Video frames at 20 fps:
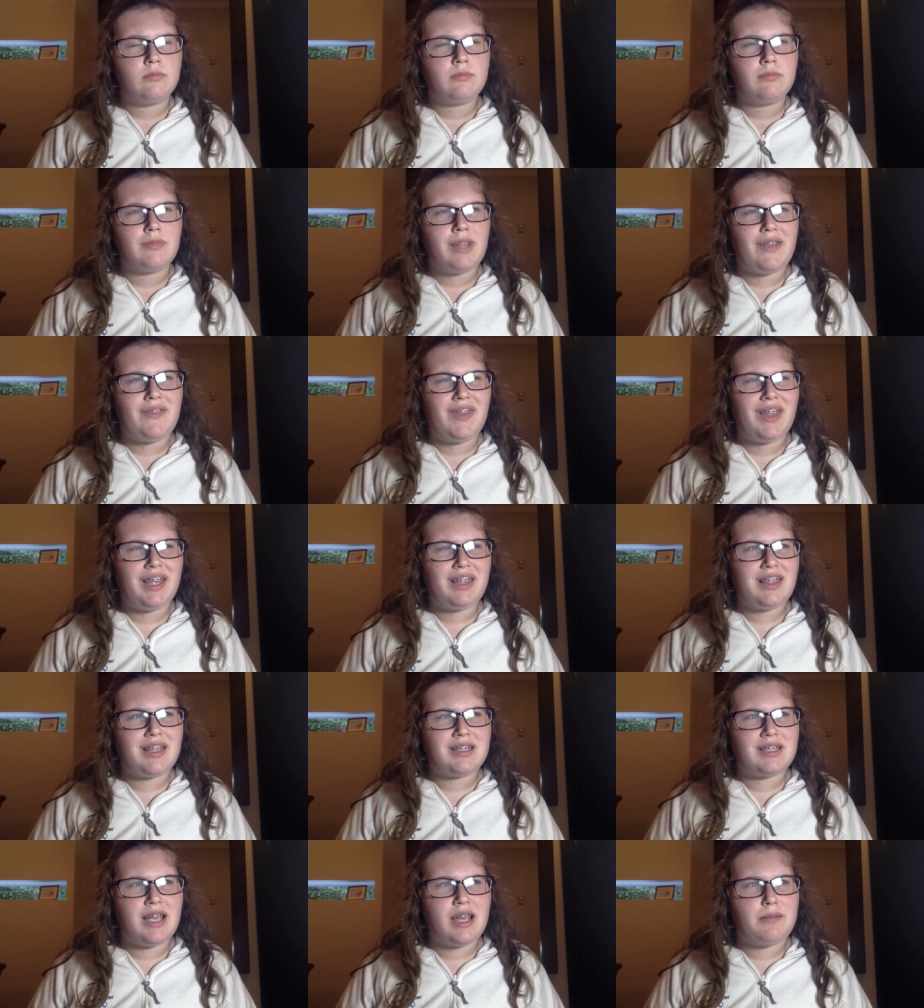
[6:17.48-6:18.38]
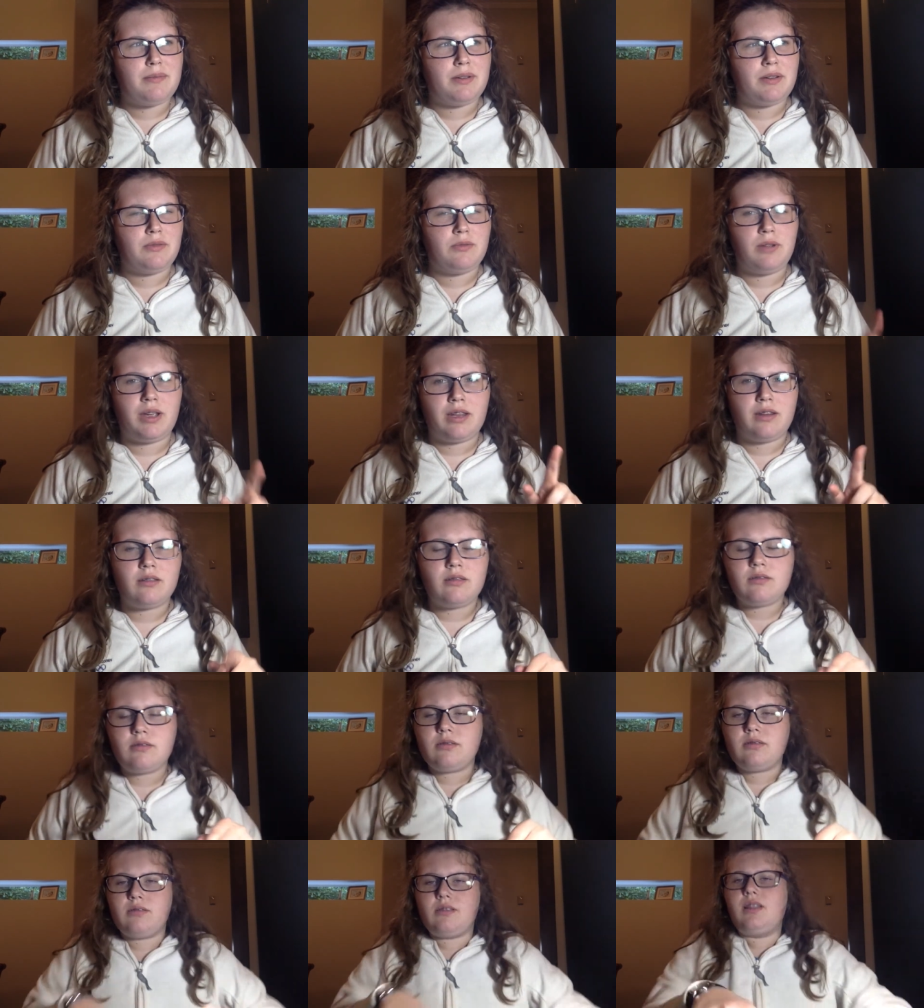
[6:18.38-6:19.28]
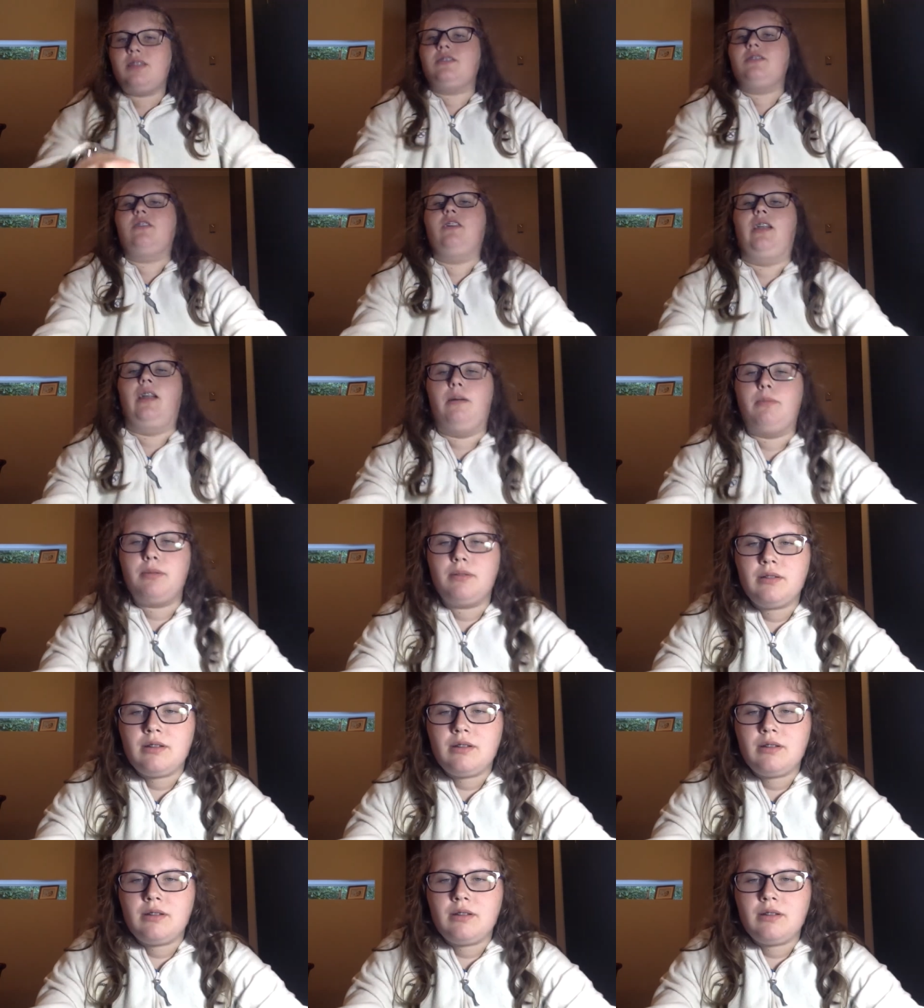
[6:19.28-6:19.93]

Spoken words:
I feel like that's happened. Wait, let's look at that.